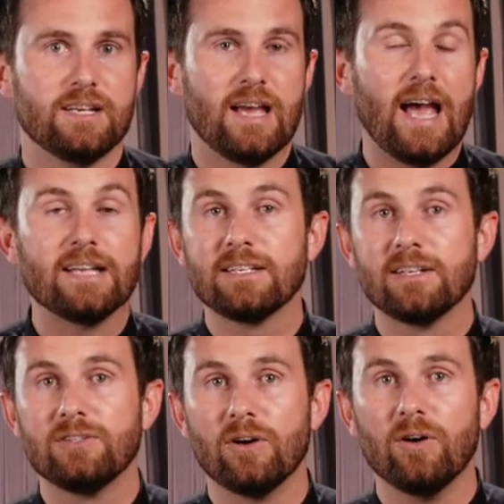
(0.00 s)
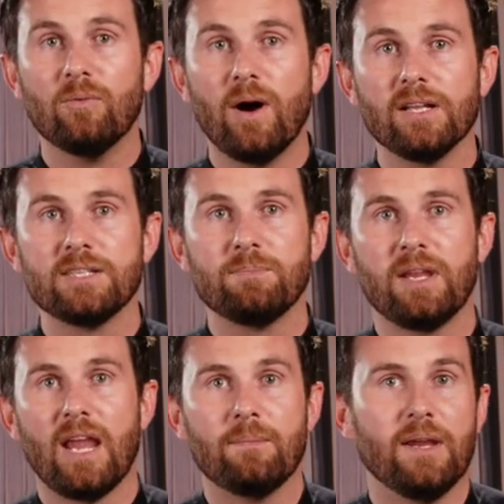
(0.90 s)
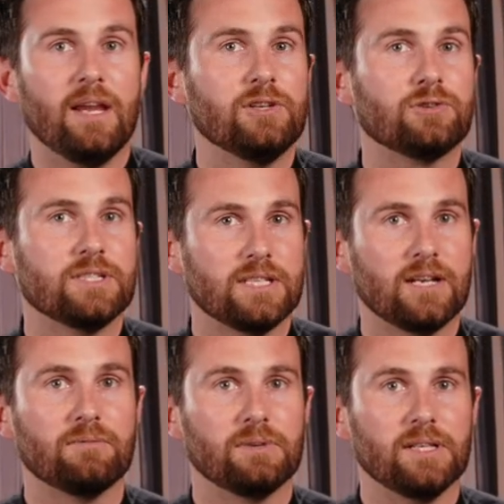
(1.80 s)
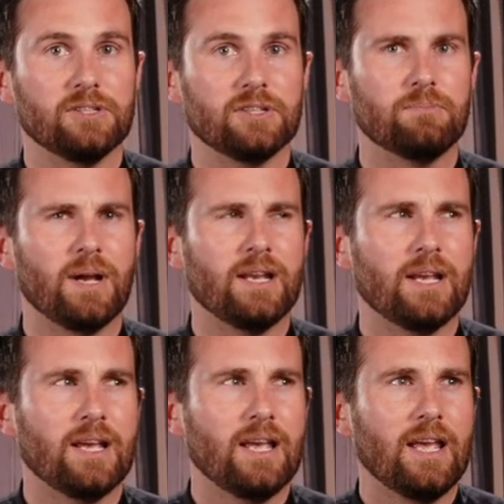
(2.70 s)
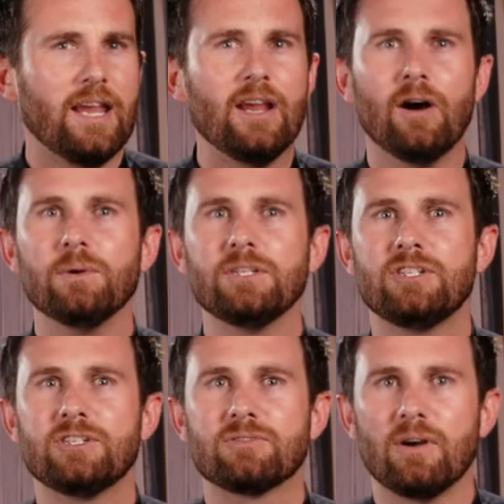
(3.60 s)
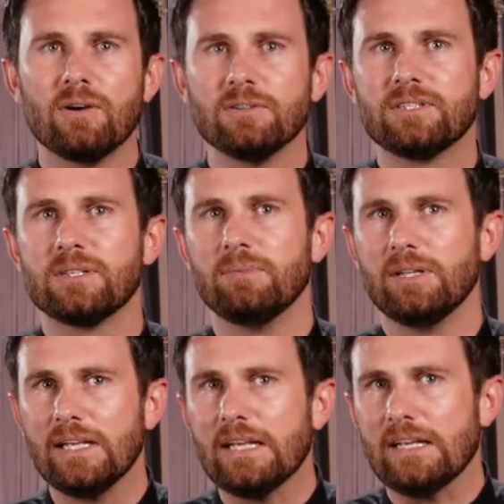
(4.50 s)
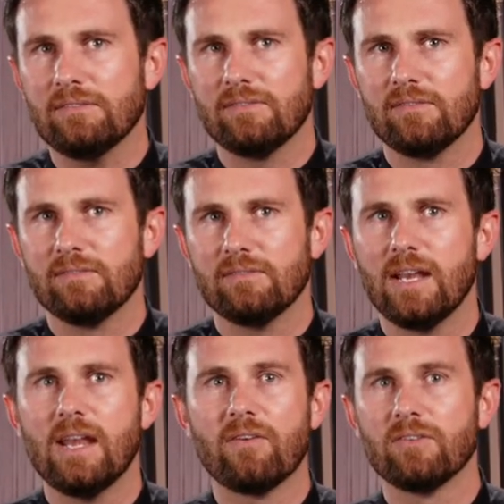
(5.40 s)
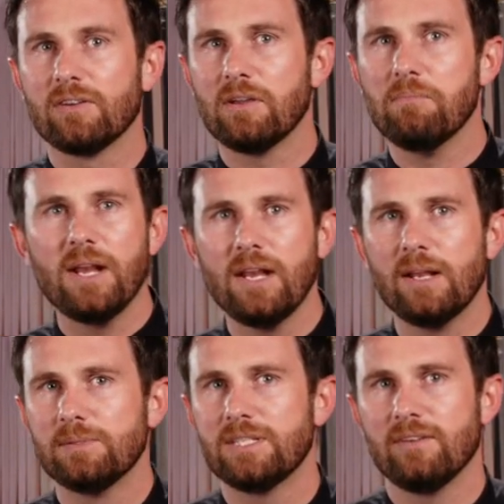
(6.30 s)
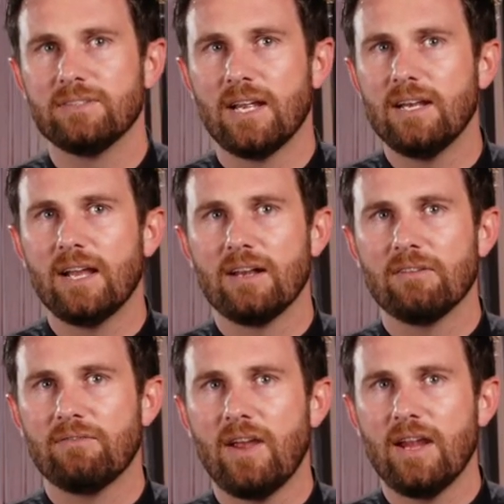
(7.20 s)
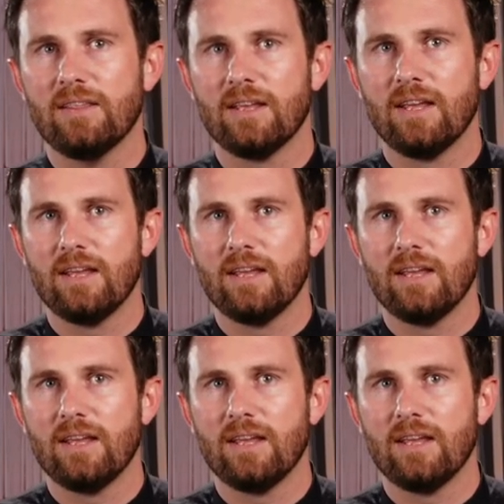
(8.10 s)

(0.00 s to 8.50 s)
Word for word: As an adult, Wallace became interested in religion, but he always struggled to believe and never committed himself to any kind of faith.